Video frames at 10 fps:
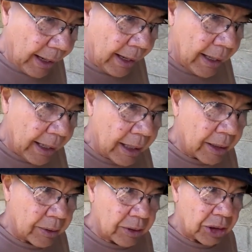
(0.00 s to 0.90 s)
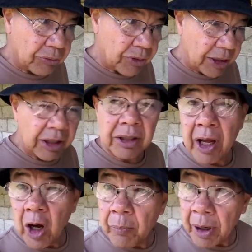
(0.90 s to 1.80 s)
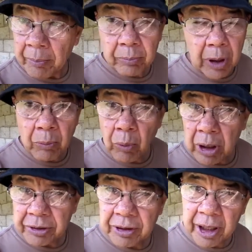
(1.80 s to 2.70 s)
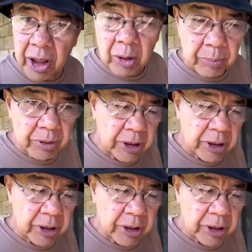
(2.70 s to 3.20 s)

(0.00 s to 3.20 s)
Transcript: and if they need help, I'm willing to help.